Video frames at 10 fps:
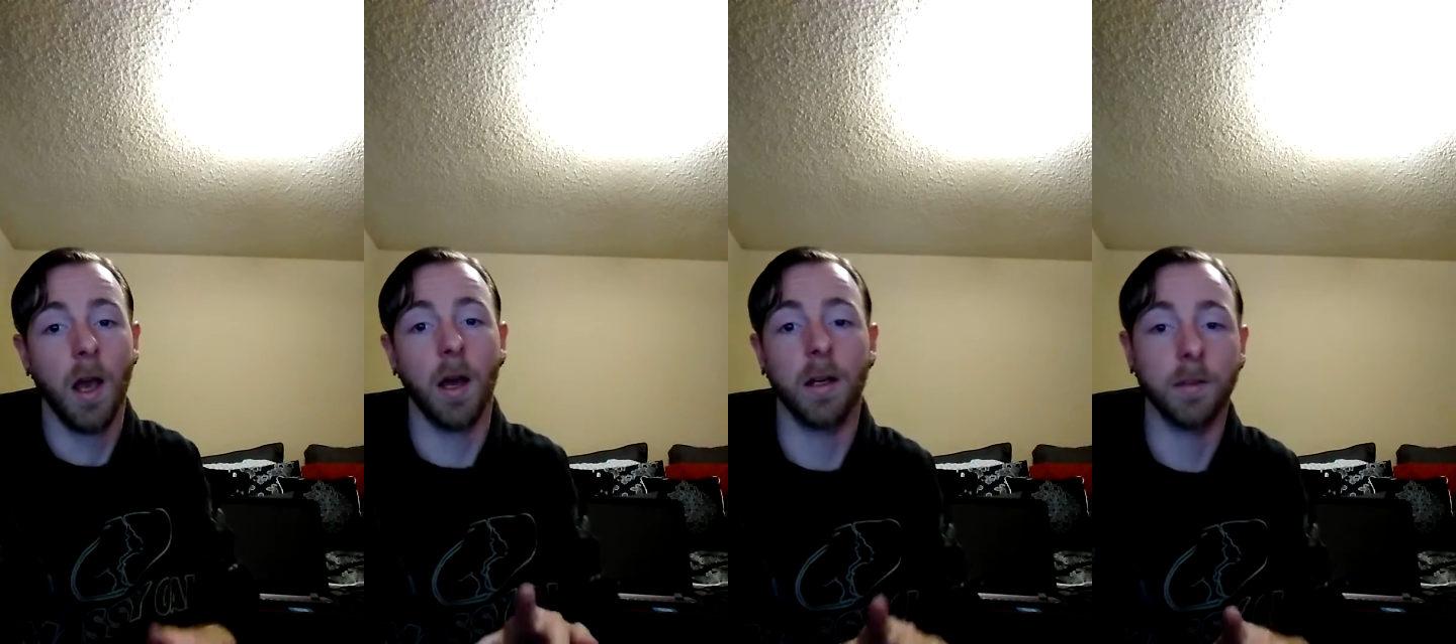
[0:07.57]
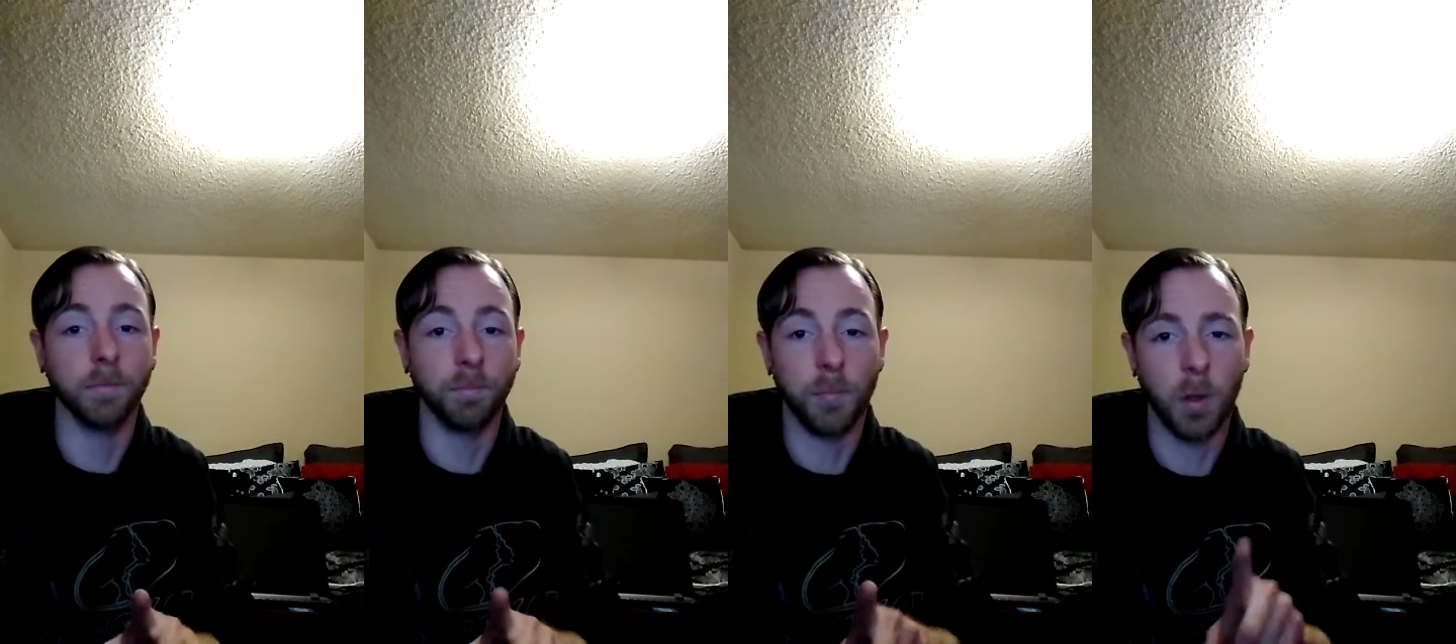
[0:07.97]

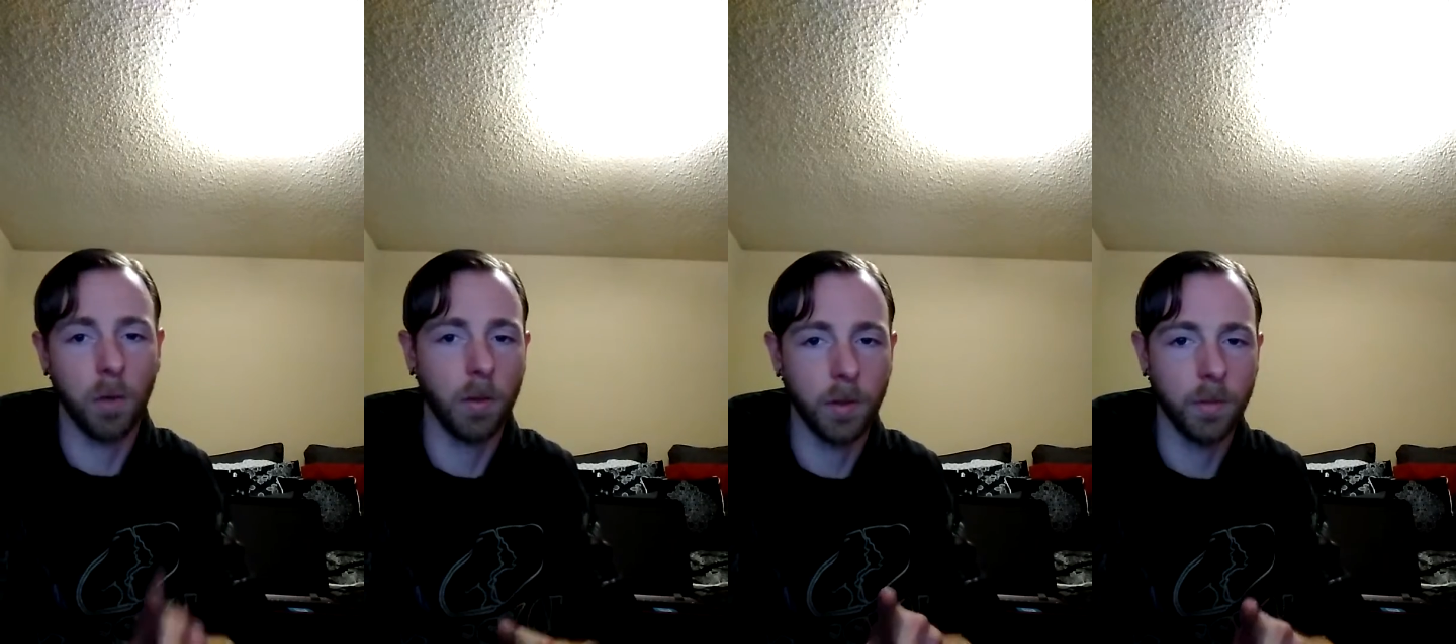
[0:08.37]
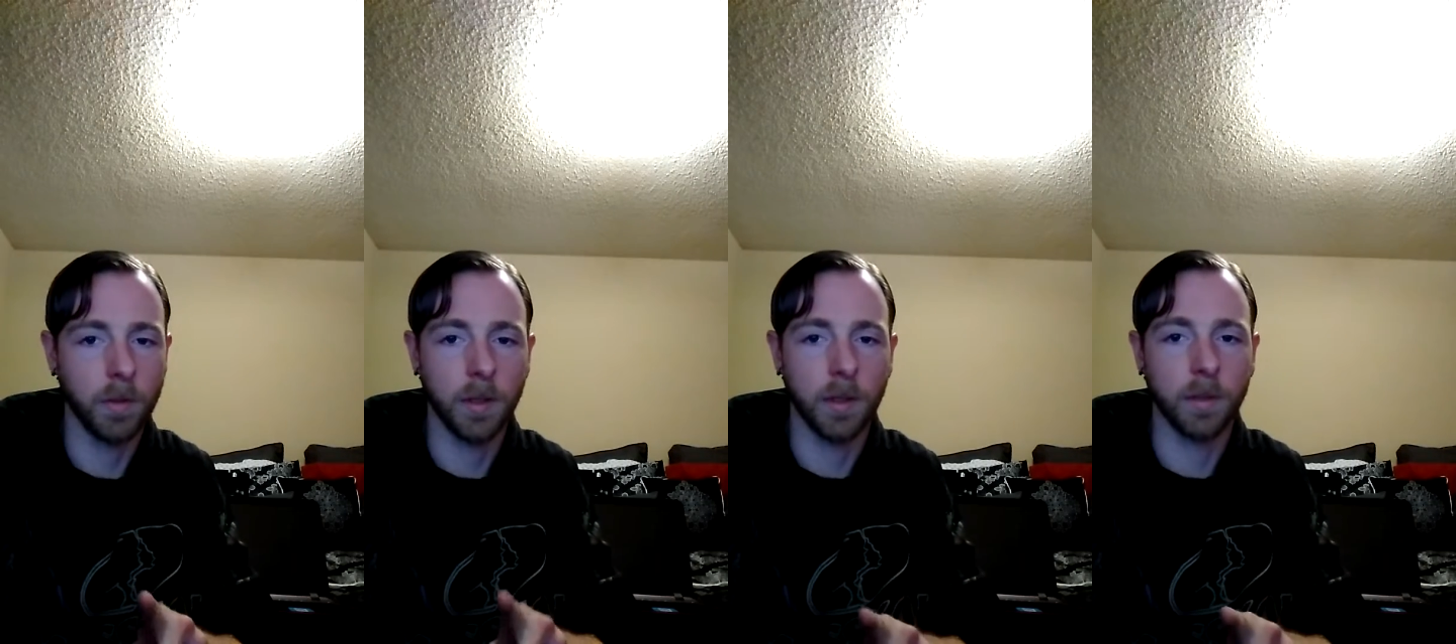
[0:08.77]
Um, don't go
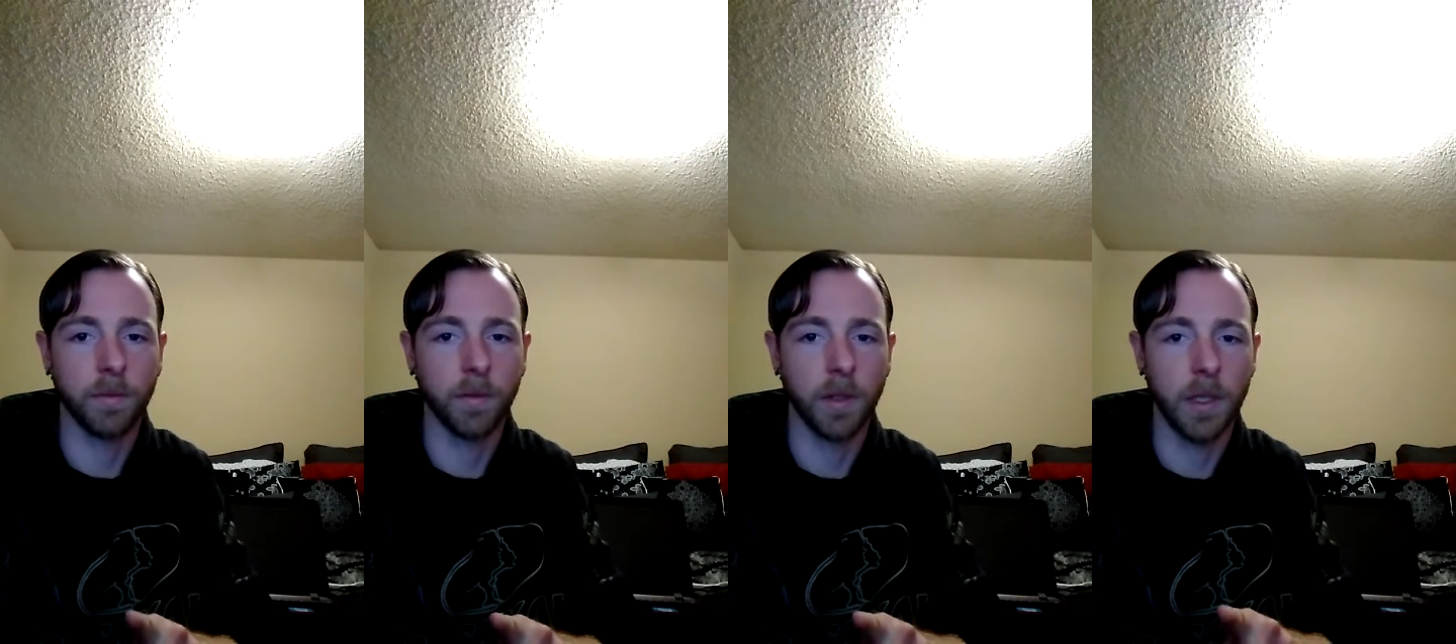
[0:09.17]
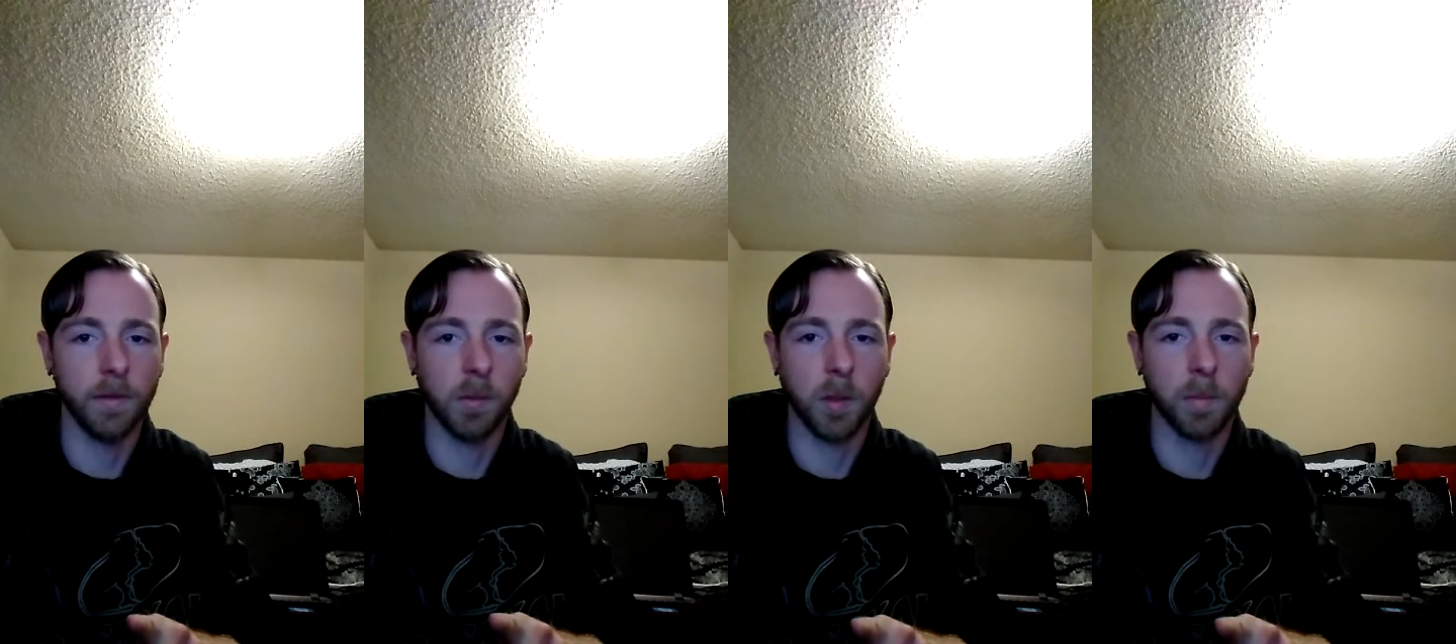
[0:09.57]
using this for
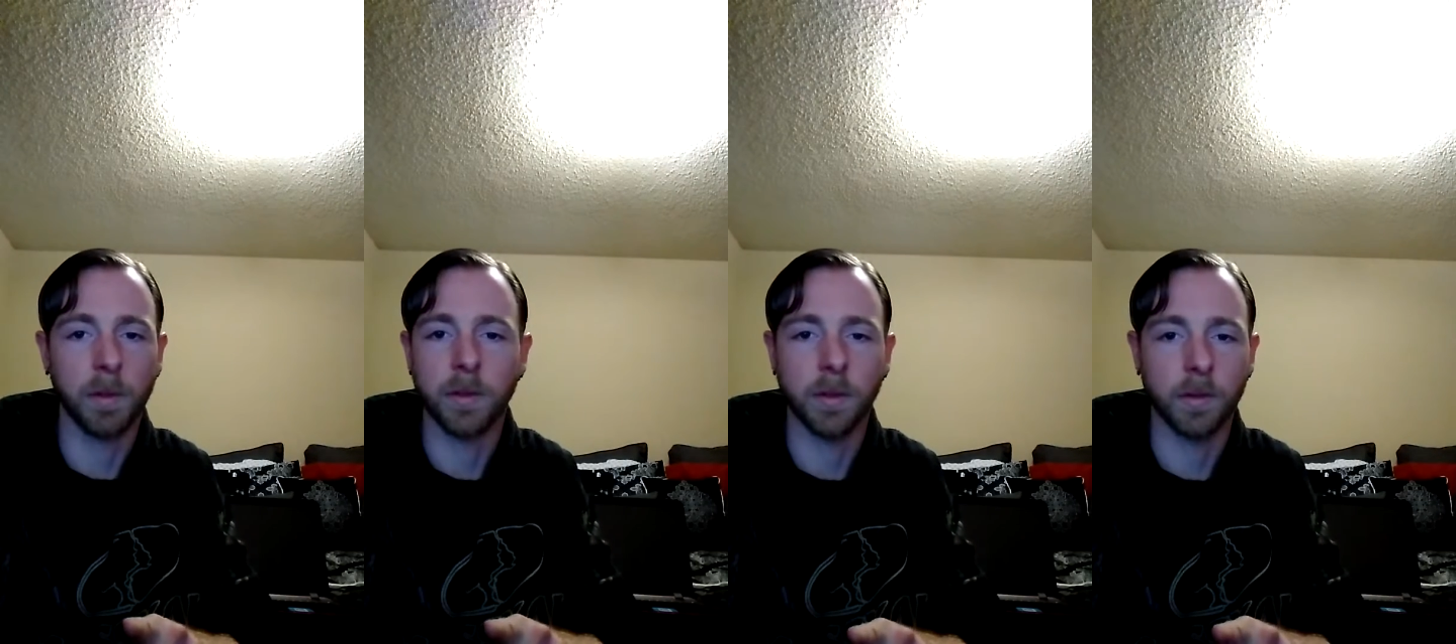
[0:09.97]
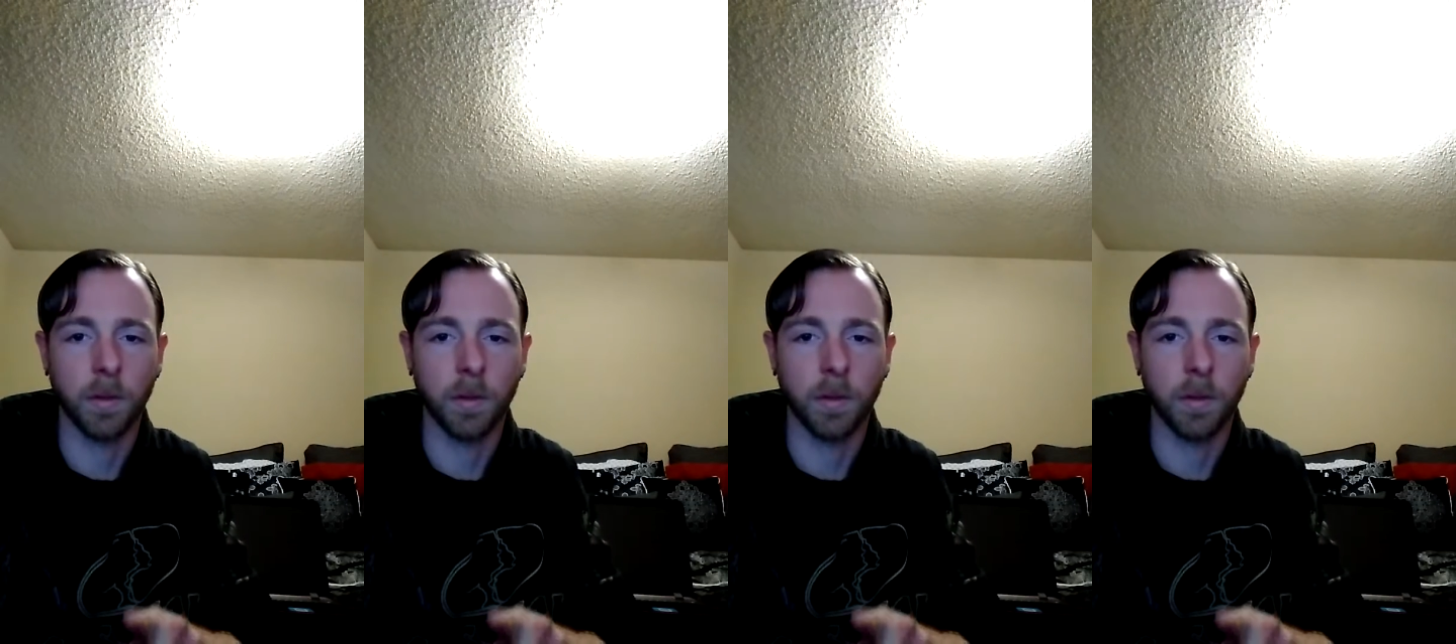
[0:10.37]
evil purposes,